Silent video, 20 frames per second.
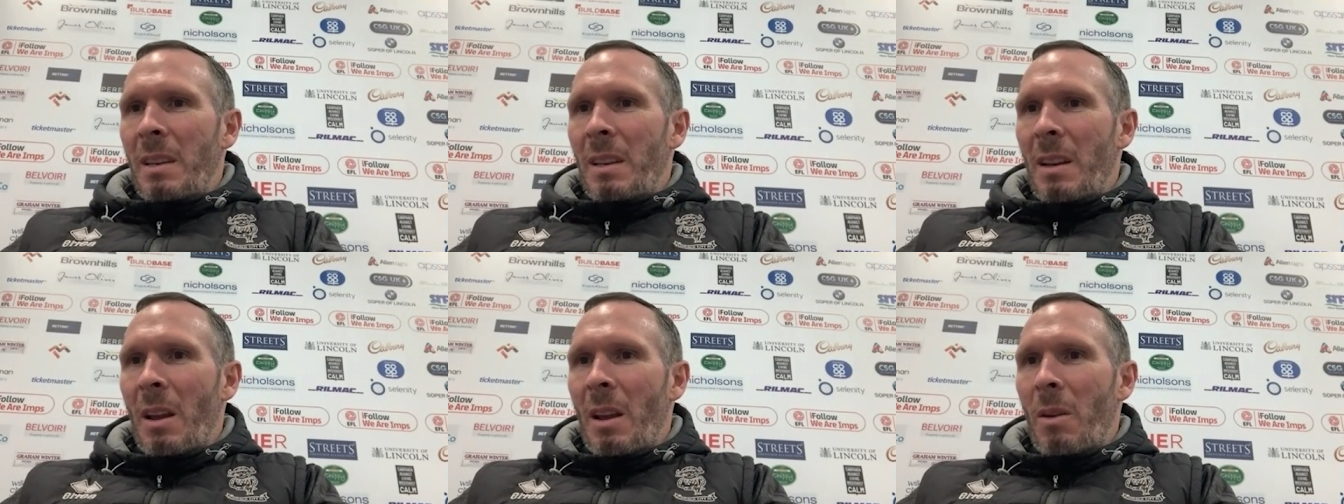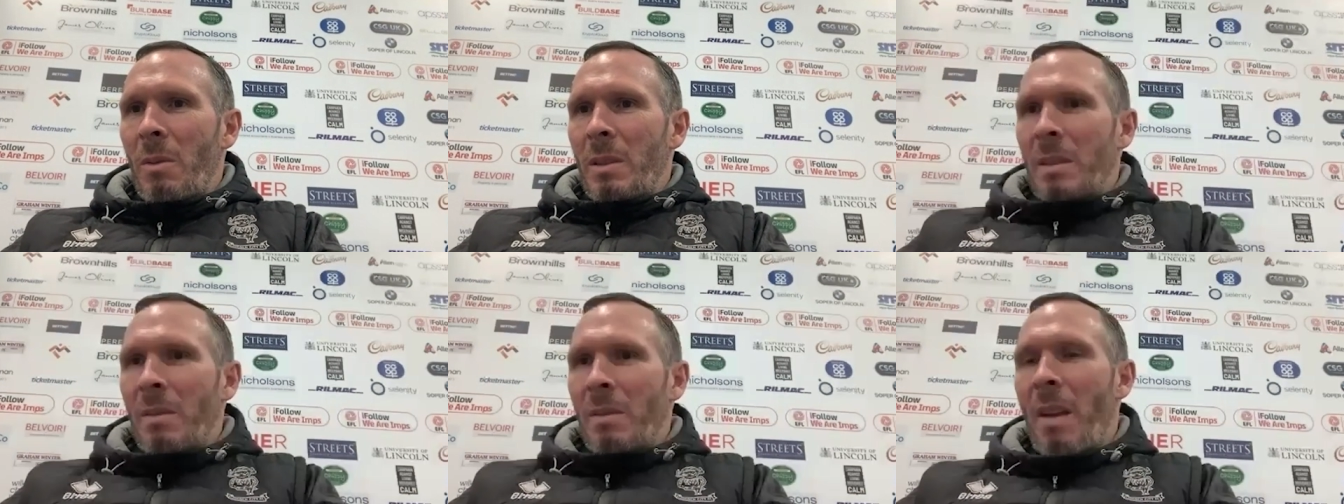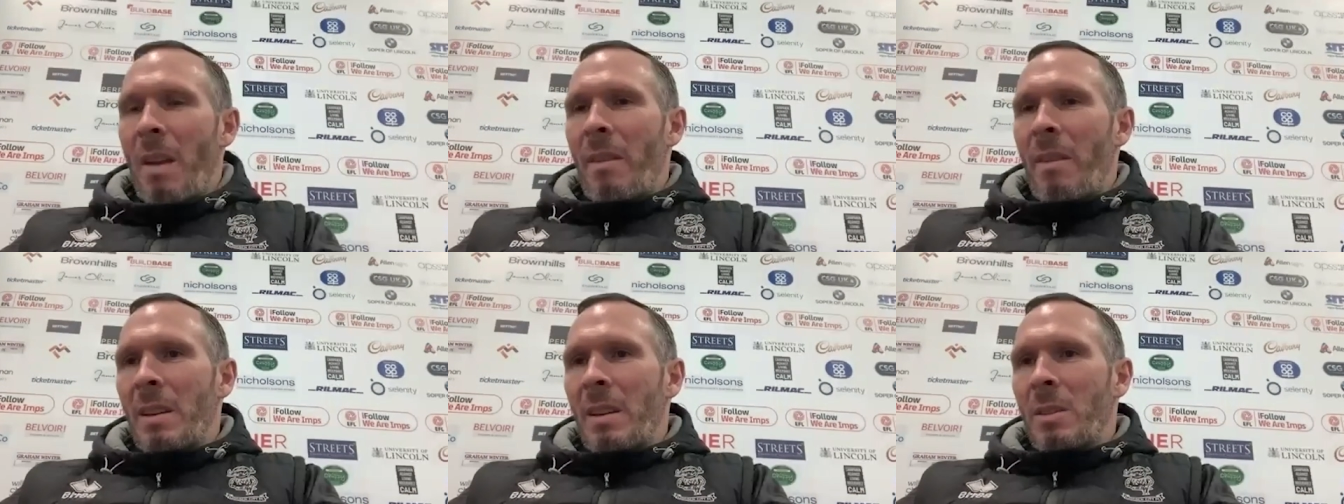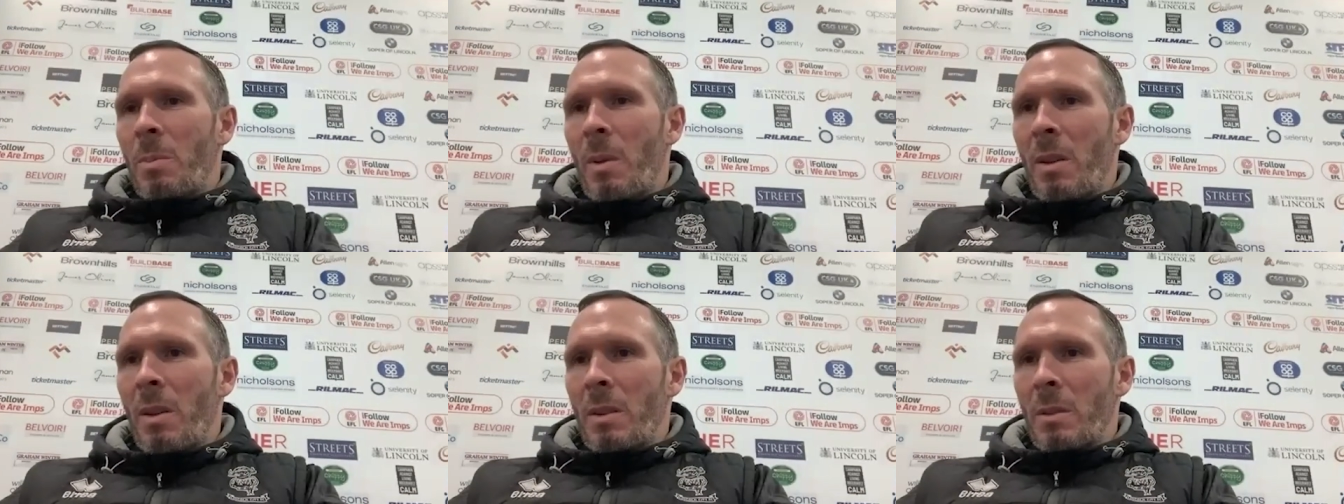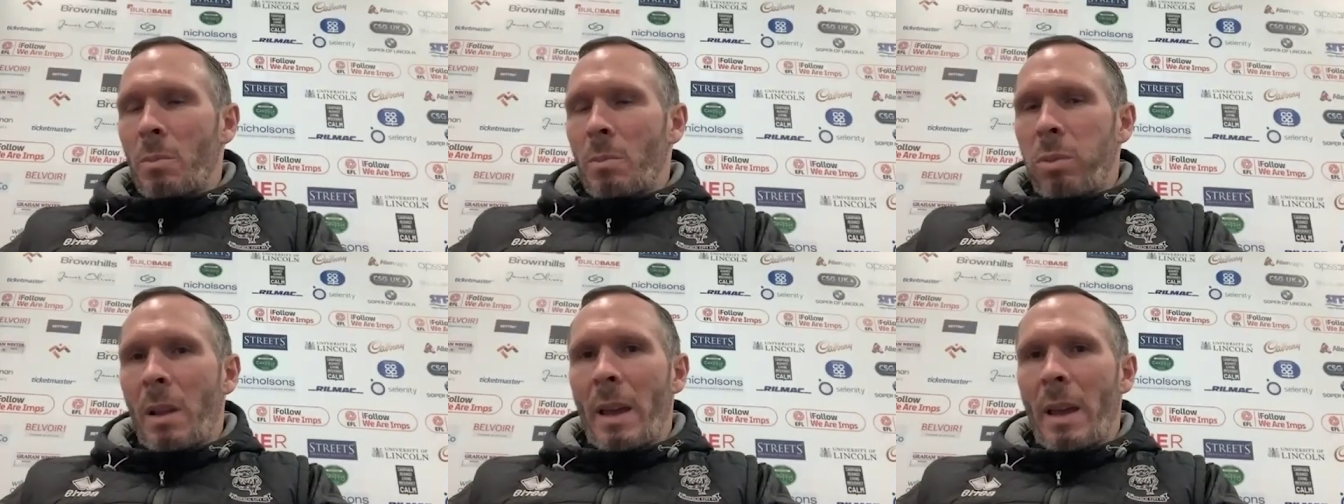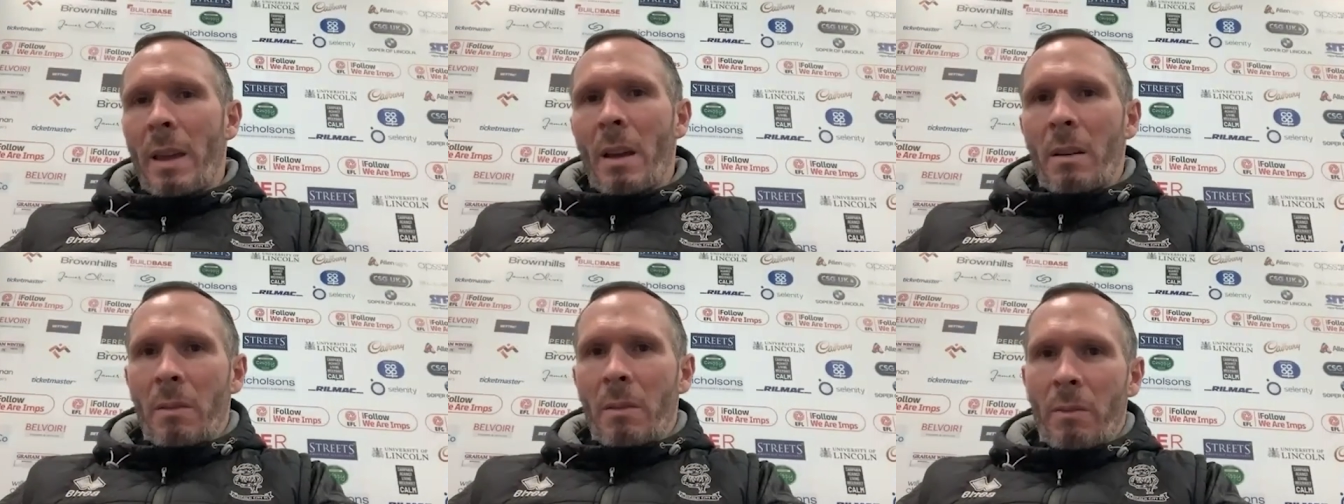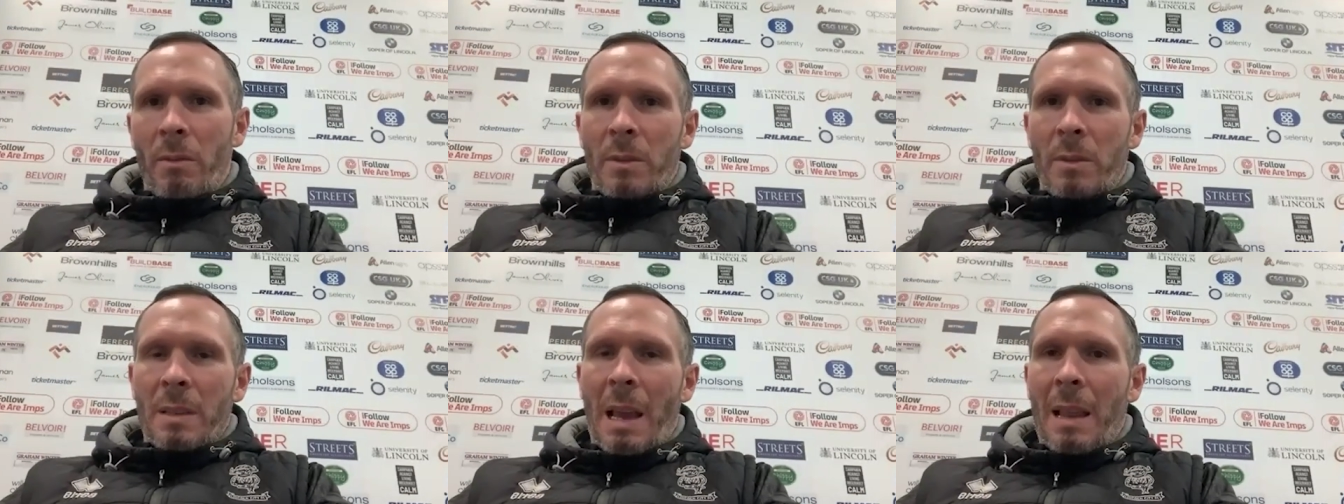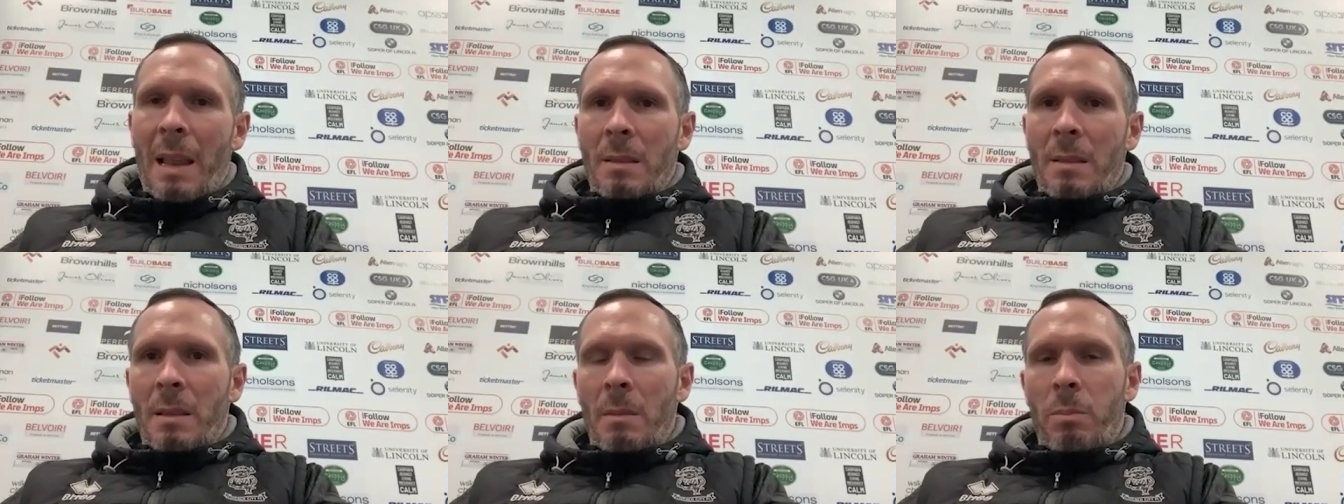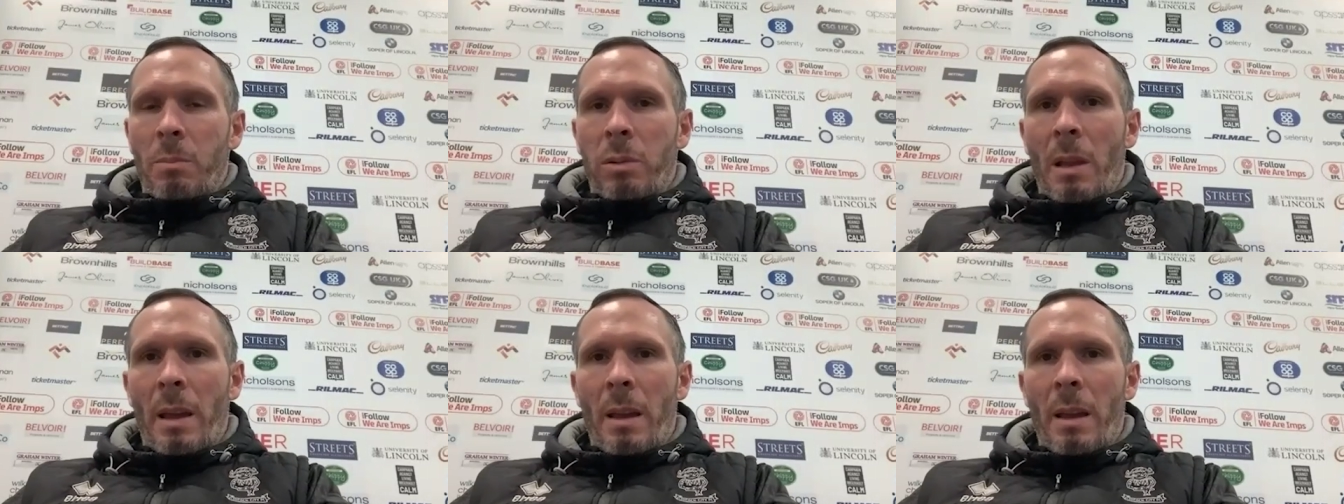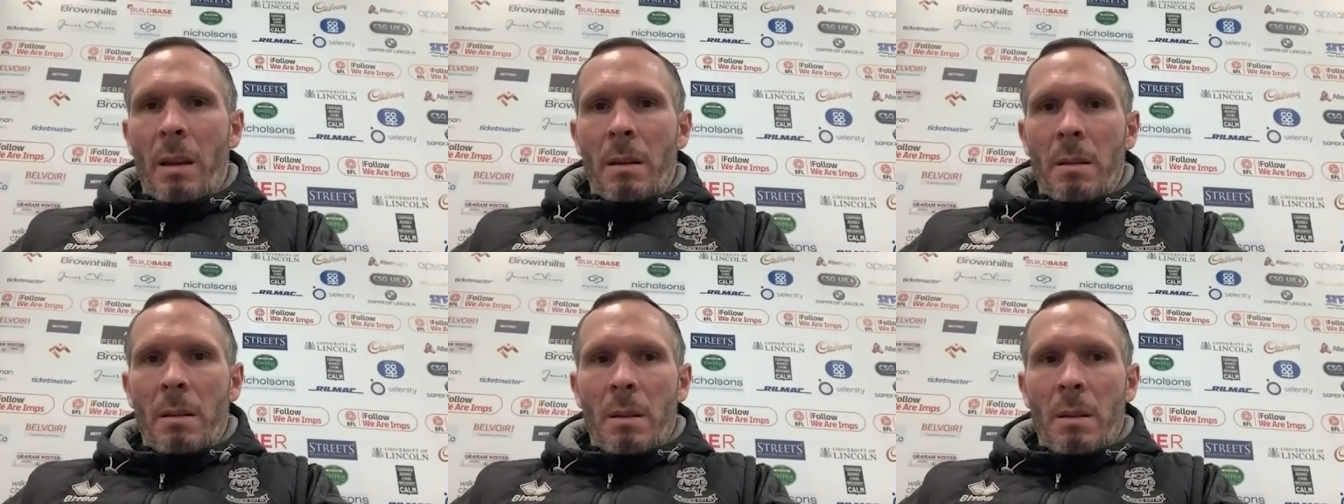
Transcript: you know, he's a very experienced player, talented player.